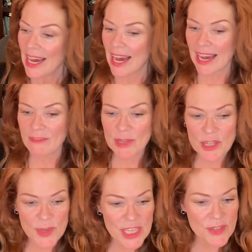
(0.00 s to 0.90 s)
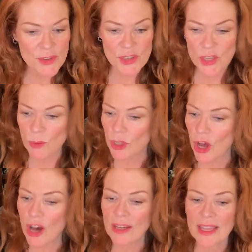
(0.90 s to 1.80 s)
I've been doing this for so
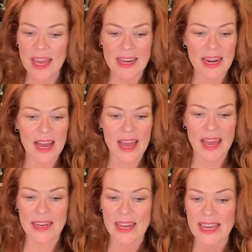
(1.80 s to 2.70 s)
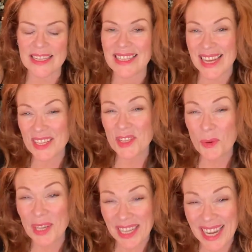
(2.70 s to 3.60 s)
long and I stay so
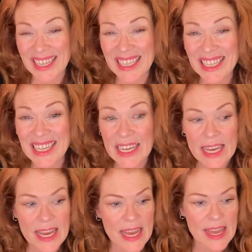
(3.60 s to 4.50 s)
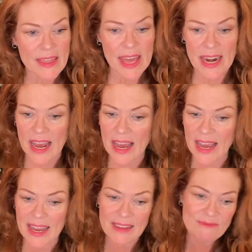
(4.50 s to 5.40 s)
connected that
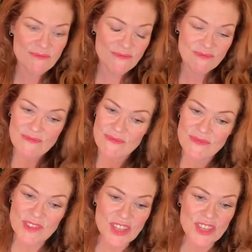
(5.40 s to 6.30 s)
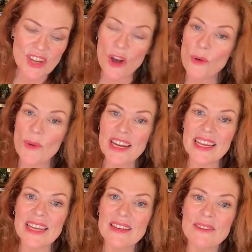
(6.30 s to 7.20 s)
I just
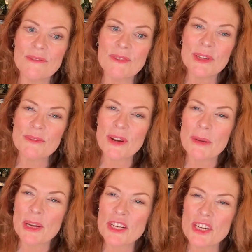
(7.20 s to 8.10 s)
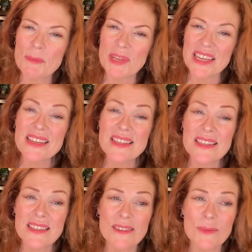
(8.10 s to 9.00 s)
already feel very much at
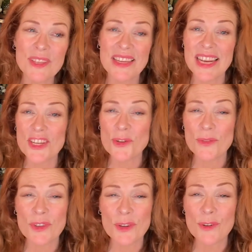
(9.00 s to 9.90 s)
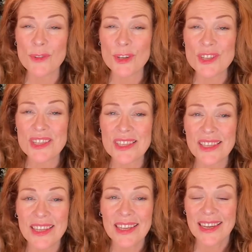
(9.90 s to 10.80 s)
peace with the nature of the universe.
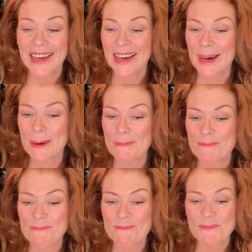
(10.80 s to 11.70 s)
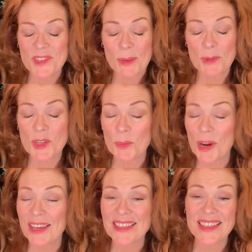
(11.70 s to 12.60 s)
Some are
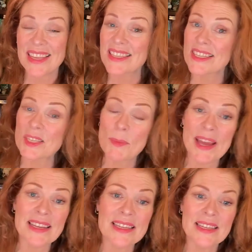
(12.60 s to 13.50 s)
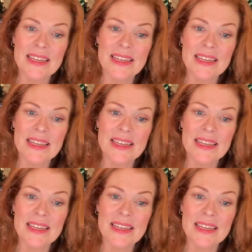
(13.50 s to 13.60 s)
surprised that that's despite